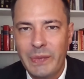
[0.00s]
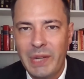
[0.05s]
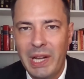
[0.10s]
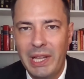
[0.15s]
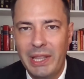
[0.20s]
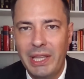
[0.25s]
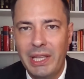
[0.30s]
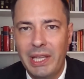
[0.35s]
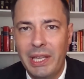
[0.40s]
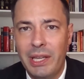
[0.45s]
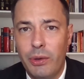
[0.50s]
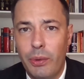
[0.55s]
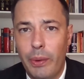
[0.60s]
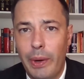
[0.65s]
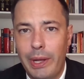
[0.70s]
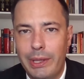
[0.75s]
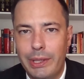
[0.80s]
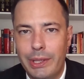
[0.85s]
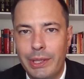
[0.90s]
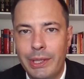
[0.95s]
I think
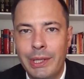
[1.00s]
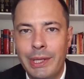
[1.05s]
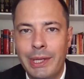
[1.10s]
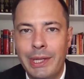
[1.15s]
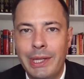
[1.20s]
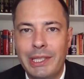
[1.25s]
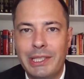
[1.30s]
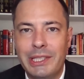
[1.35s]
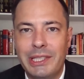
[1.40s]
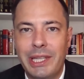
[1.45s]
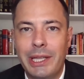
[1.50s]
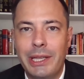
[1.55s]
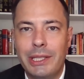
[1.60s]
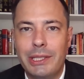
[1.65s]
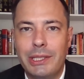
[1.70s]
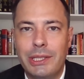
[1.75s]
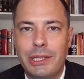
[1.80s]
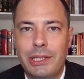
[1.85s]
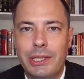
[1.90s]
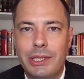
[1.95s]
incorrectly, cite the
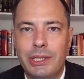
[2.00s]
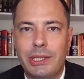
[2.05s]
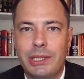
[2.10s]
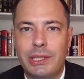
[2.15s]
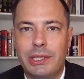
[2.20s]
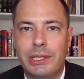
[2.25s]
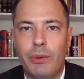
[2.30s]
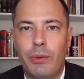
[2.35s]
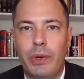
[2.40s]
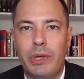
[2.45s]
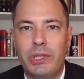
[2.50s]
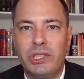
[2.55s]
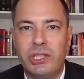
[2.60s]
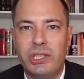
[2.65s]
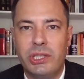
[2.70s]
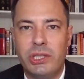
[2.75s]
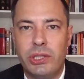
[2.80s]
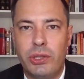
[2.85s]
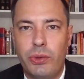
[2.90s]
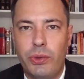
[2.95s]
statistics that Russia
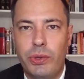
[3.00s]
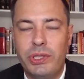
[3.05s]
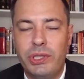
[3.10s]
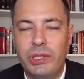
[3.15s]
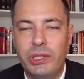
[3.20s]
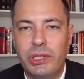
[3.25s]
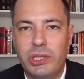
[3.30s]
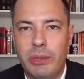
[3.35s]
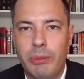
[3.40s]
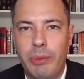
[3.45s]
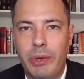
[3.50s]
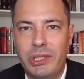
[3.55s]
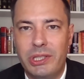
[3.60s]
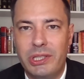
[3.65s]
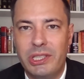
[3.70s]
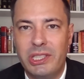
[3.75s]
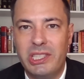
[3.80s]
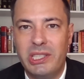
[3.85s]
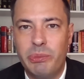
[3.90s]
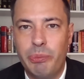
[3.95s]
is increasing so much
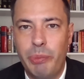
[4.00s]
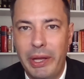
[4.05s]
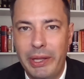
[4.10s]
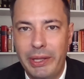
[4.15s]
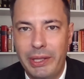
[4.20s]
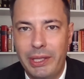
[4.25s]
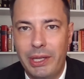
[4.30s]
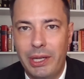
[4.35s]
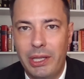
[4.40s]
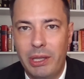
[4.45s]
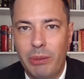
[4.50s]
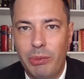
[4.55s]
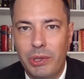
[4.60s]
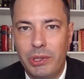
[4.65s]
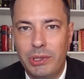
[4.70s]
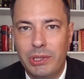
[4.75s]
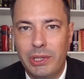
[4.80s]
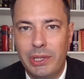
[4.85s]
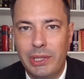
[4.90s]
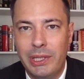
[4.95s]
the spending on the
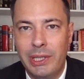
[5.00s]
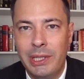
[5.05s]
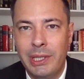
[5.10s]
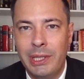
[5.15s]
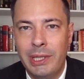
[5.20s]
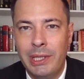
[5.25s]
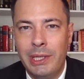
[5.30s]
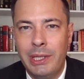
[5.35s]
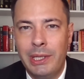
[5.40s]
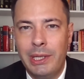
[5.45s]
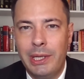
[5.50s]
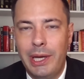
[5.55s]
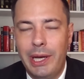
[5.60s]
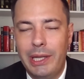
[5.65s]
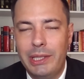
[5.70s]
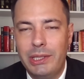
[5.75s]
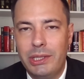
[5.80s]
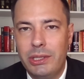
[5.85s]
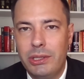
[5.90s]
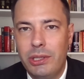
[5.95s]
military.
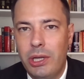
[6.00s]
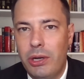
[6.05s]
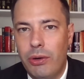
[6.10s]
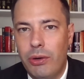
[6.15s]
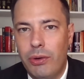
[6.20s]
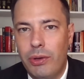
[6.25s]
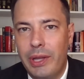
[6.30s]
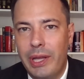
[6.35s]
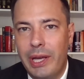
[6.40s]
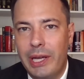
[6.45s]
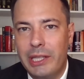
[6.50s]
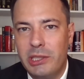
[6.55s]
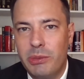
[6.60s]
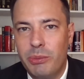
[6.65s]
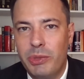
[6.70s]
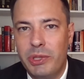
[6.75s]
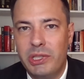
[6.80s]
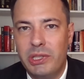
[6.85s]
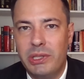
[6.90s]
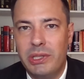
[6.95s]
As you know, the
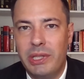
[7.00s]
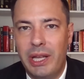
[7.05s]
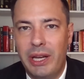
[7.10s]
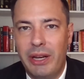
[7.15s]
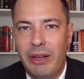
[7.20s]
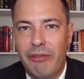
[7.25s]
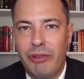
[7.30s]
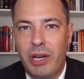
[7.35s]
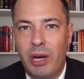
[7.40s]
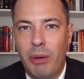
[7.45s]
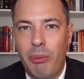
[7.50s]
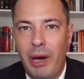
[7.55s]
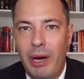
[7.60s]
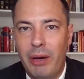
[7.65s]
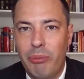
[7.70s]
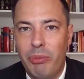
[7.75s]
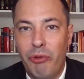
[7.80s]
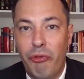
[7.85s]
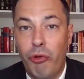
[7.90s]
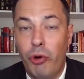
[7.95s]
estimates that have come
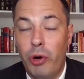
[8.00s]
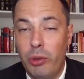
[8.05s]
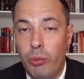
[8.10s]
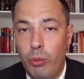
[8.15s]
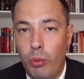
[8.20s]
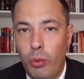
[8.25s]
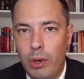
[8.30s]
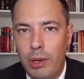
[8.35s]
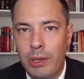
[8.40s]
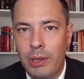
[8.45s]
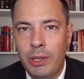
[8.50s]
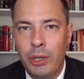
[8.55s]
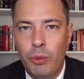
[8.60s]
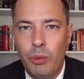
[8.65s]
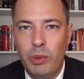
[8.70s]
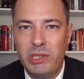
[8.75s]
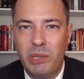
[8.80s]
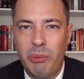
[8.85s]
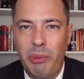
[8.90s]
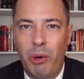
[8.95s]
out before the war
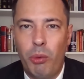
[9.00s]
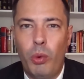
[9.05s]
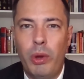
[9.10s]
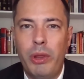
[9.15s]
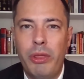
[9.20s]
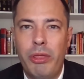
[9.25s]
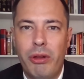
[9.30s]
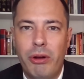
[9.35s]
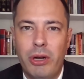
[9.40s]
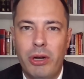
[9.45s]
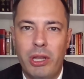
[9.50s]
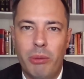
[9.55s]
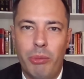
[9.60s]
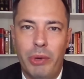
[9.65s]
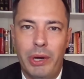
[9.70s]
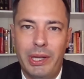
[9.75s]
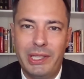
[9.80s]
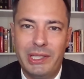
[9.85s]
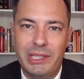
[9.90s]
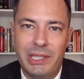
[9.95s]
was about 1/3 of the
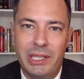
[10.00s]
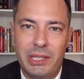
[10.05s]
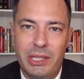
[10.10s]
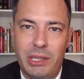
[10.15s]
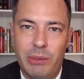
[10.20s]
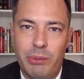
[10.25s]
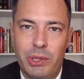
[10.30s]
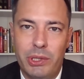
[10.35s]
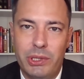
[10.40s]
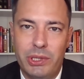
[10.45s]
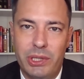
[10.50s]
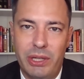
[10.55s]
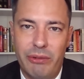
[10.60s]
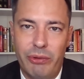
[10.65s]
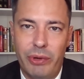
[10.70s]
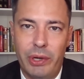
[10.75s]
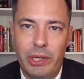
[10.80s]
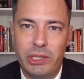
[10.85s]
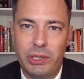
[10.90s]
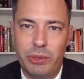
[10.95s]
money sent to the military
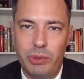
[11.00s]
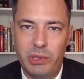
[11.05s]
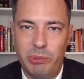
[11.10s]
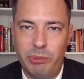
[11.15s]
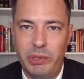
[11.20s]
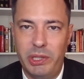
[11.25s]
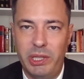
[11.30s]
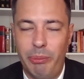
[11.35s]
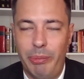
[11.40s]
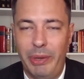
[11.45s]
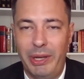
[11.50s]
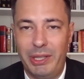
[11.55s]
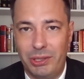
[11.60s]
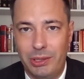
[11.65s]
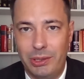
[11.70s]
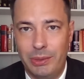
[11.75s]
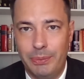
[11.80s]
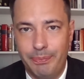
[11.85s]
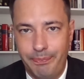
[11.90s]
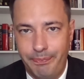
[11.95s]
of Russia was being
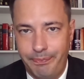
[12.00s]
embezzled.